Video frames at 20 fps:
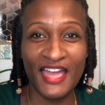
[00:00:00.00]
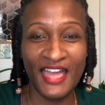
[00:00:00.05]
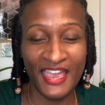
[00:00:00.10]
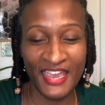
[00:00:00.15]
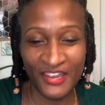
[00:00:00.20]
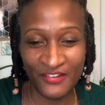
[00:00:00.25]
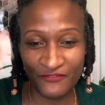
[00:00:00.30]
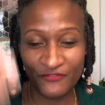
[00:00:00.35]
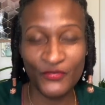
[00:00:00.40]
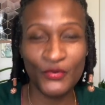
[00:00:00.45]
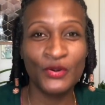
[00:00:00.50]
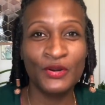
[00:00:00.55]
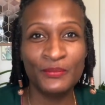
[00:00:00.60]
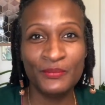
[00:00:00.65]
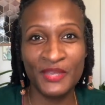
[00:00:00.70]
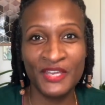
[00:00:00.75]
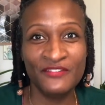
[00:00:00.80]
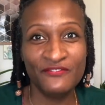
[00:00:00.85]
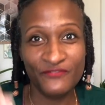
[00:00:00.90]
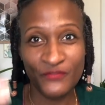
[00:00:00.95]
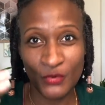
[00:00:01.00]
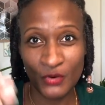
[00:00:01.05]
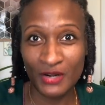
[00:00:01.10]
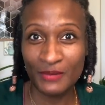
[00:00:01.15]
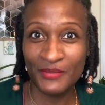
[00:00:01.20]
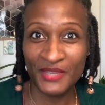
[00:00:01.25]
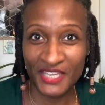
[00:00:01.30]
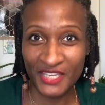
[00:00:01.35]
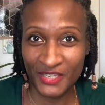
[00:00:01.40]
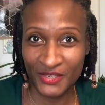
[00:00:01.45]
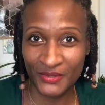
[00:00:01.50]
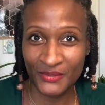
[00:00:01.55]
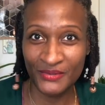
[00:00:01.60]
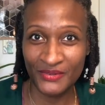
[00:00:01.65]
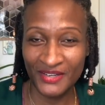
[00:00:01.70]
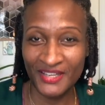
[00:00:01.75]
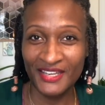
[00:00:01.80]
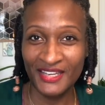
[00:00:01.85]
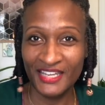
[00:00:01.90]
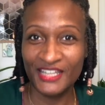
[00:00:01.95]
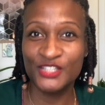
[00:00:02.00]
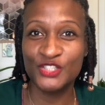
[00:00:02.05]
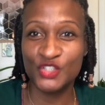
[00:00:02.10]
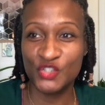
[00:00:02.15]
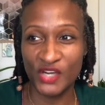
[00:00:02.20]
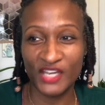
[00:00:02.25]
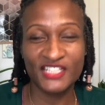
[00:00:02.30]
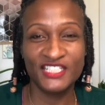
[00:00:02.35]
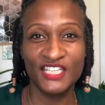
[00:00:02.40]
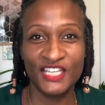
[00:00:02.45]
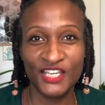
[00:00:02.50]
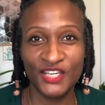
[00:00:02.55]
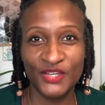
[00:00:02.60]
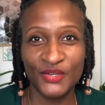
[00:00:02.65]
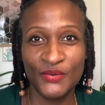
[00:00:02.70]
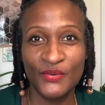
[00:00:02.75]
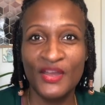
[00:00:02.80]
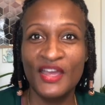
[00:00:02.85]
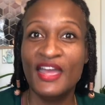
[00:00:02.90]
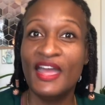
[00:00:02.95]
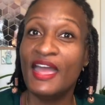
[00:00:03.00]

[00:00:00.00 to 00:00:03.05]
informing you, instructing you,